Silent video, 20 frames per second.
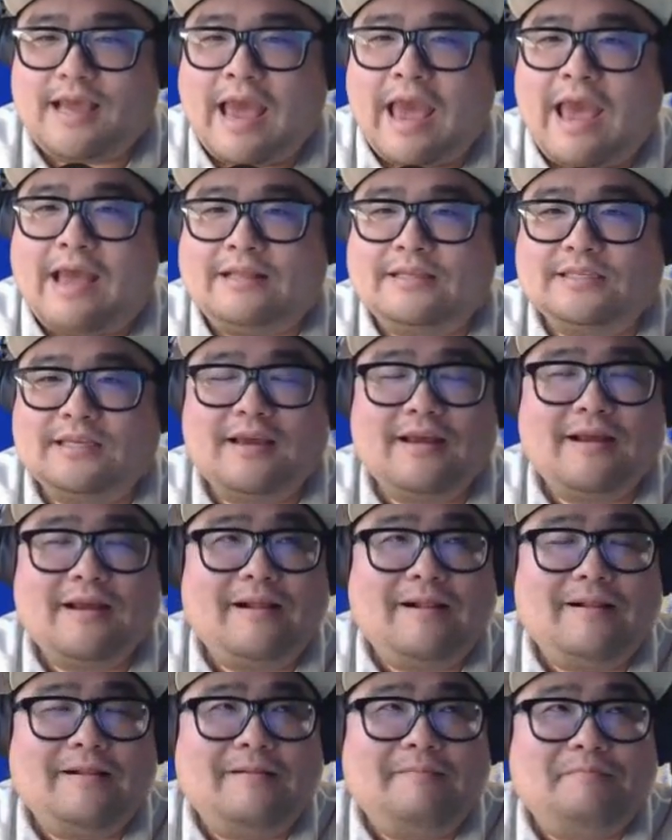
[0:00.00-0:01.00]
And
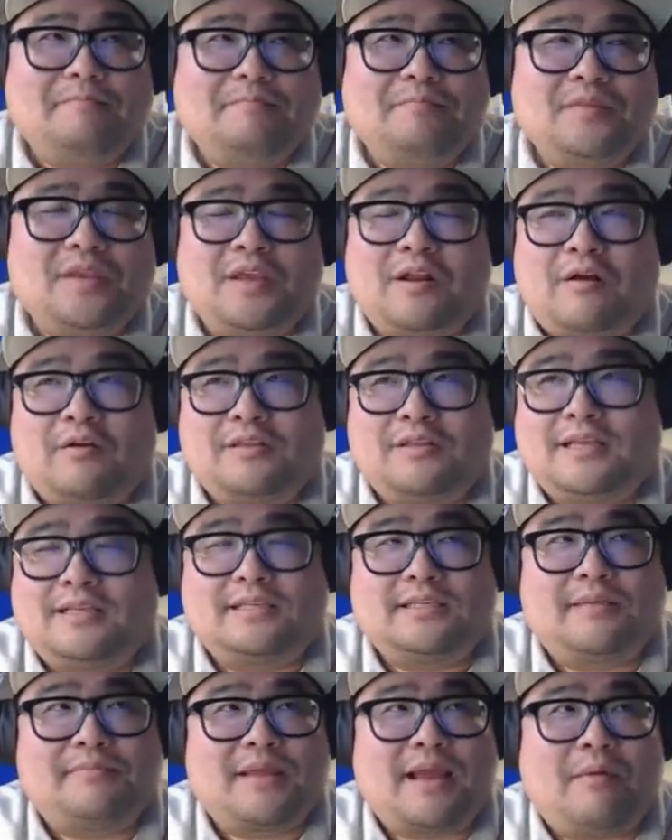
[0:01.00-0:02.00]
this
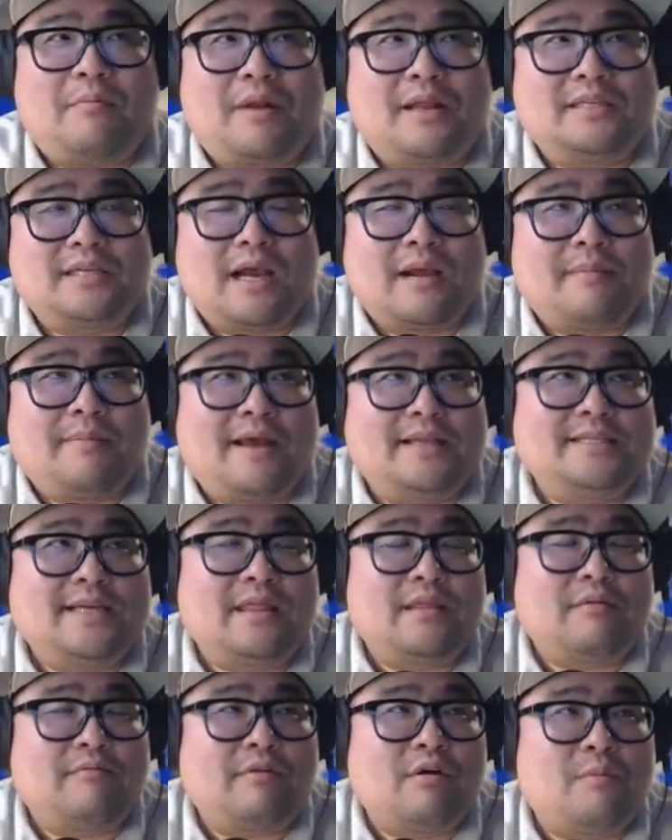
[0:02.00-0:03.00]
is something I want to talk about
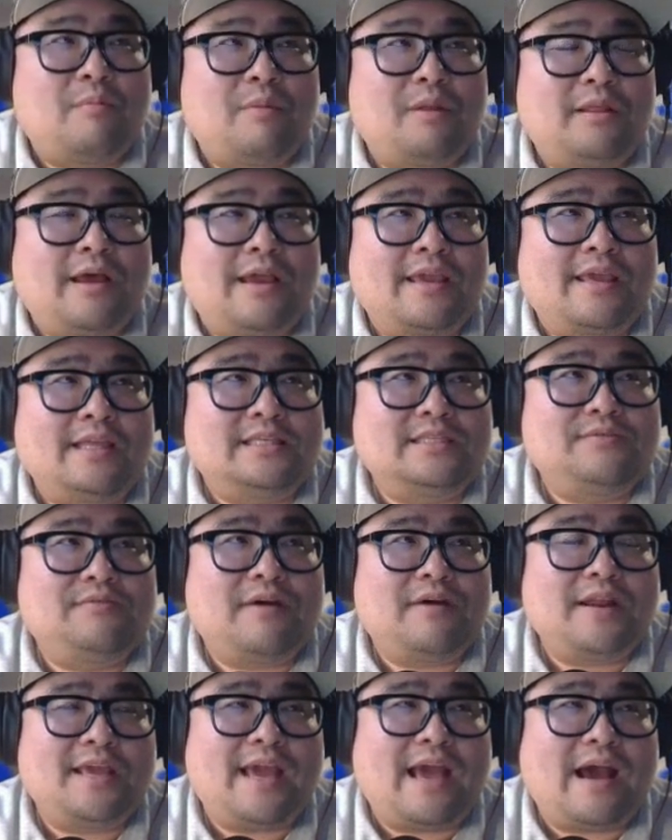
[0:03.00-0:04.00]
down the road, but like it's
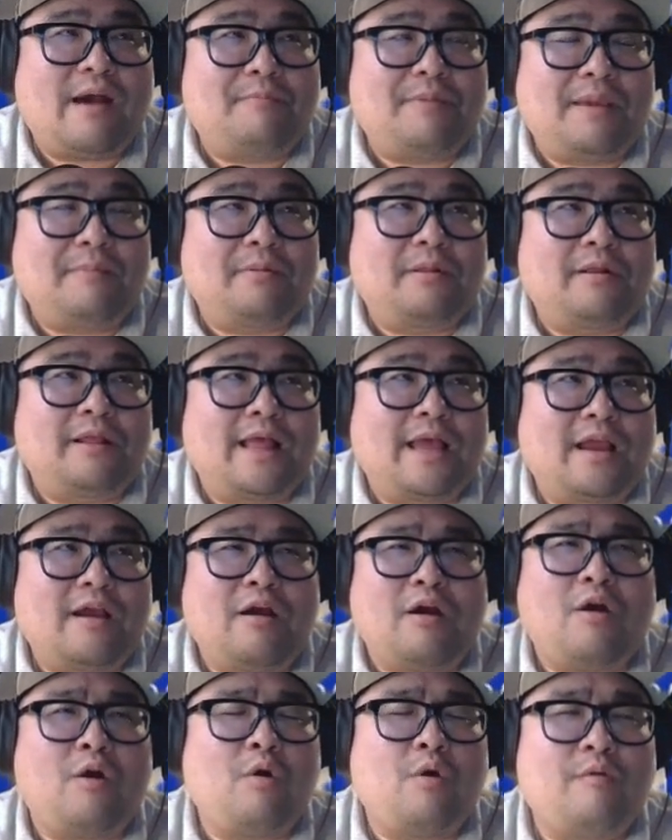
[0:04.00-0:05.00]
funny how people are like,
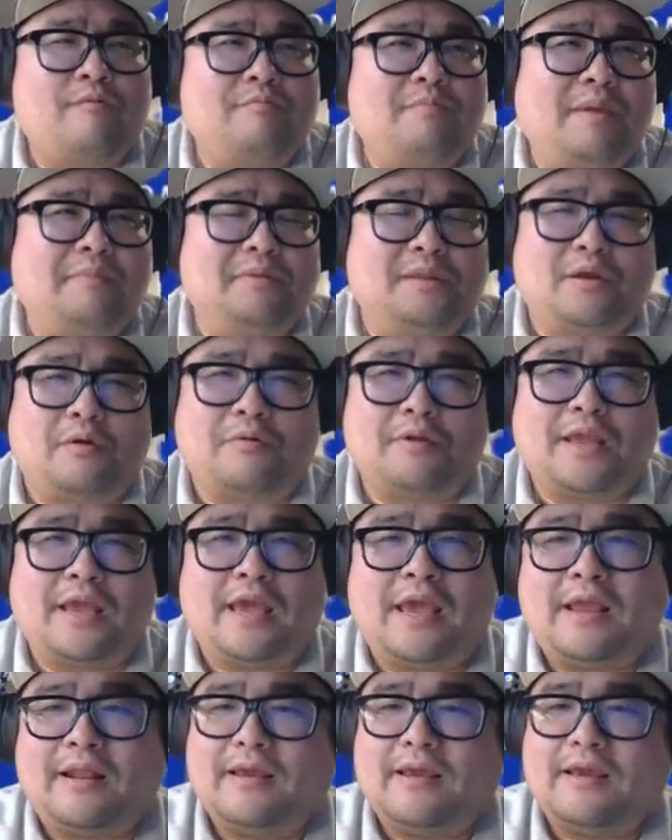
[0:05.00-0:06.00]
"Oh, if people don't
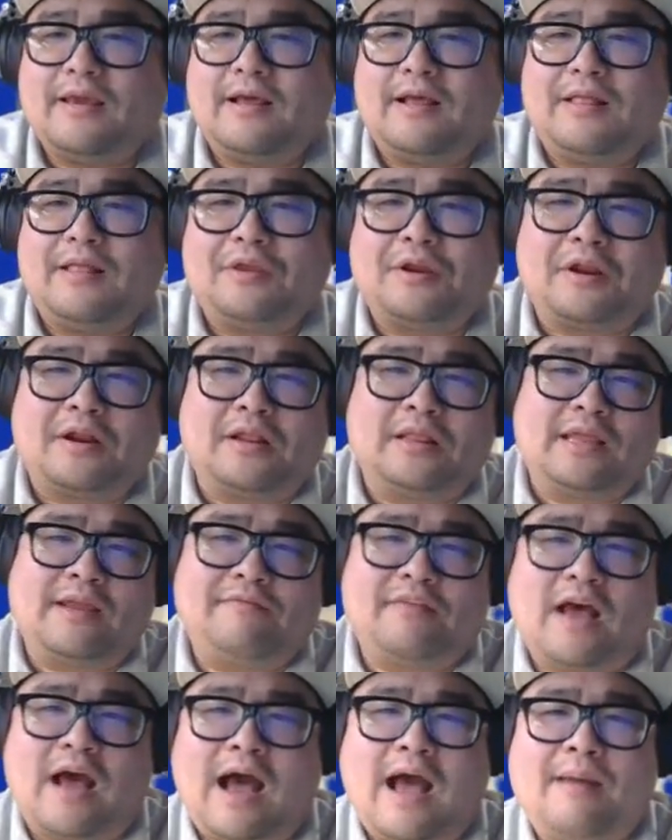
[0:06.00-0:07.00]
hit, they're going to
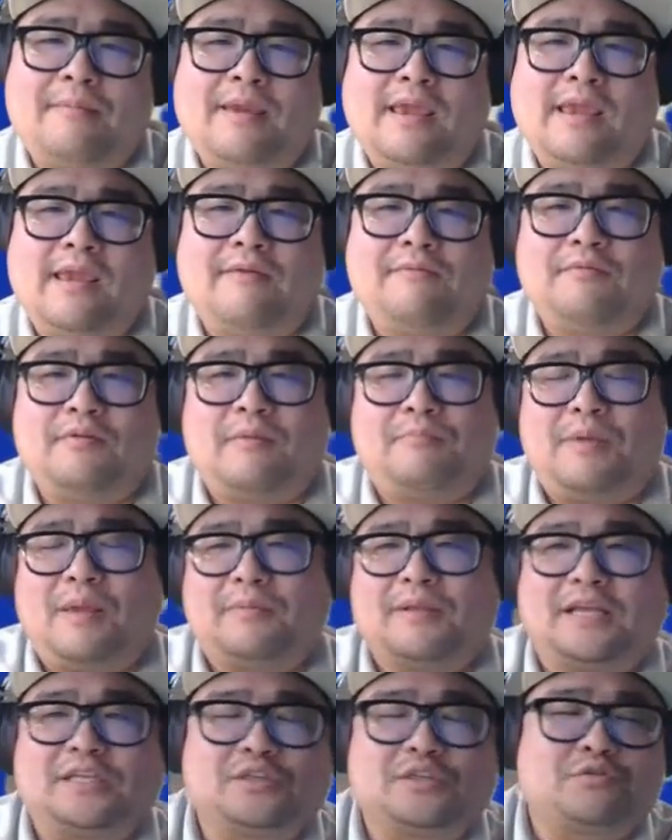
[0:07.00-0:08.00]
leave the hobby. If
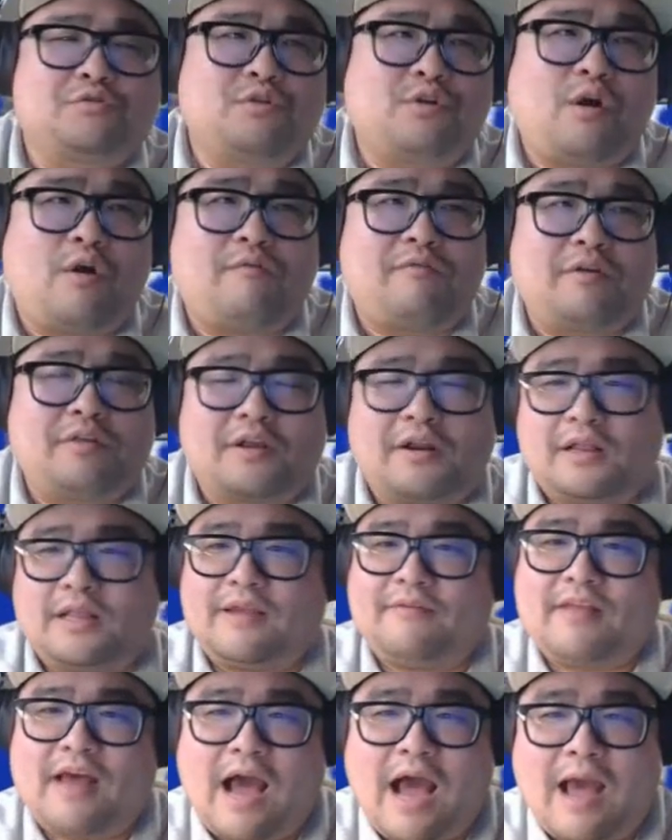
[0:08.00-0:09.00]
people get screwed over, they're going to
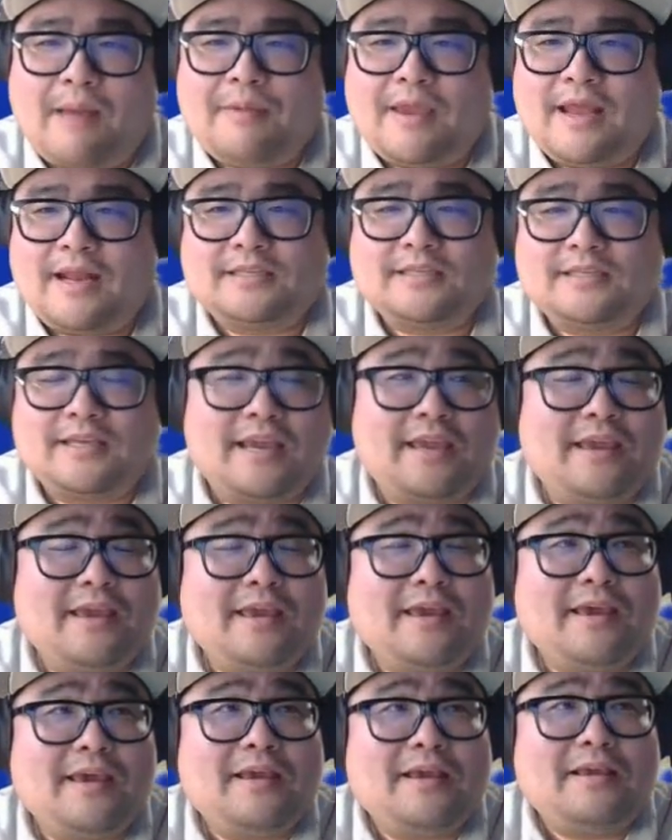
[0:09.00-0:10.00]
leave the hobby." And it's like,
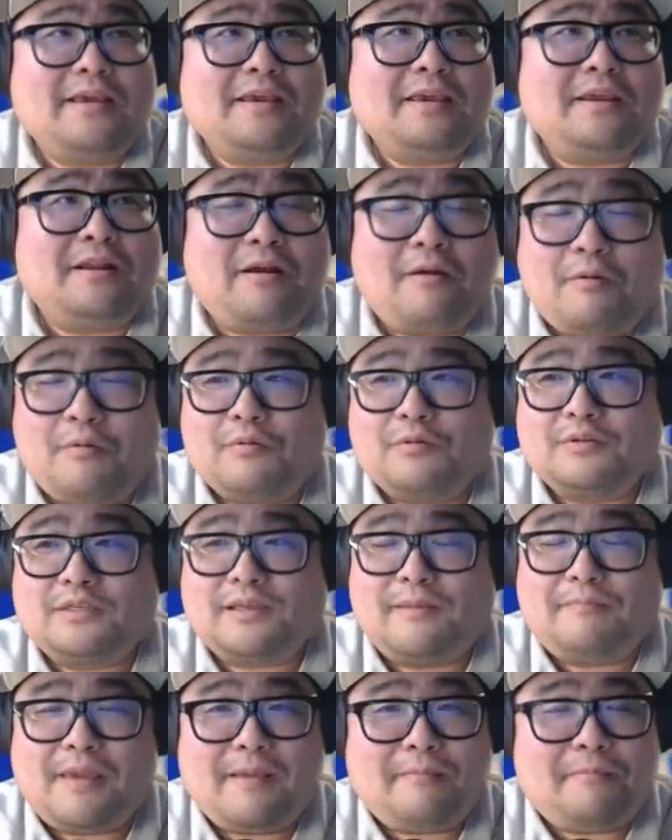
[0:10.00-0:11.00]

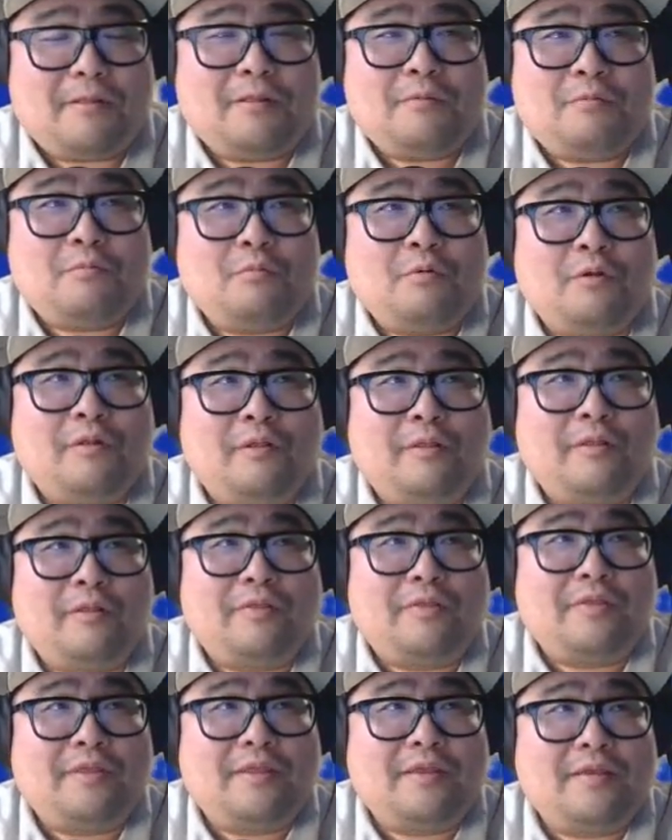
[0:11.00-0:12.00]
some people
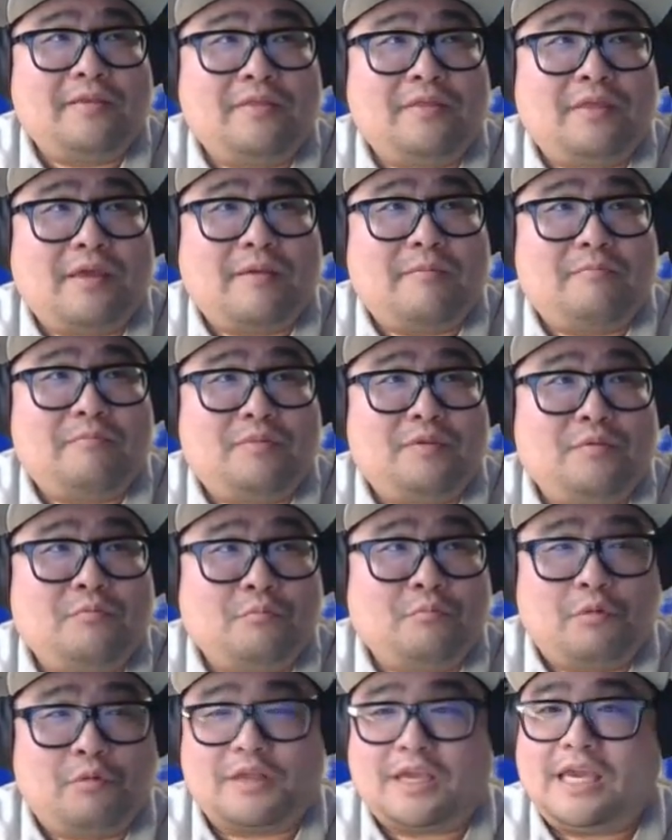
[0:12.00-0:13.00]

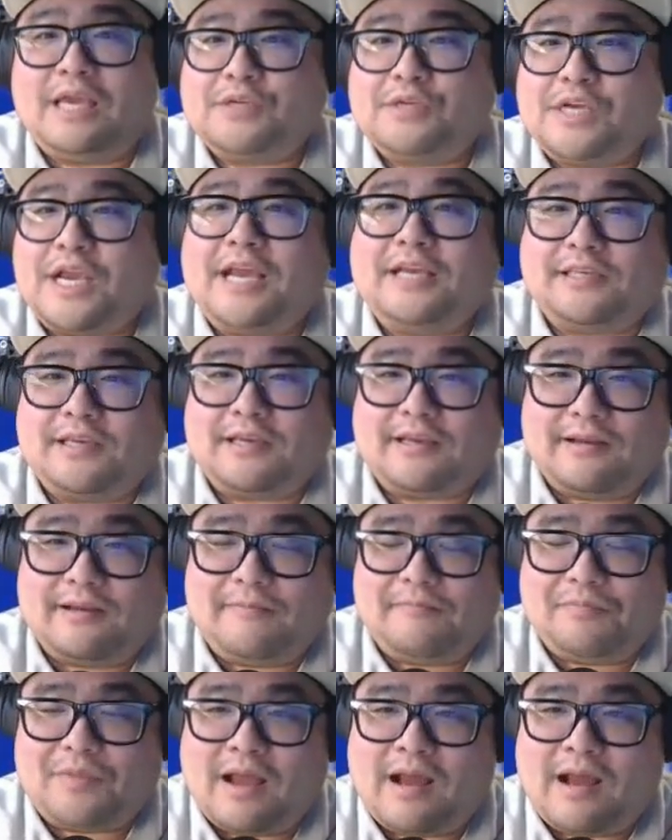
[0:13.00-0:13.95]
will keep chasing.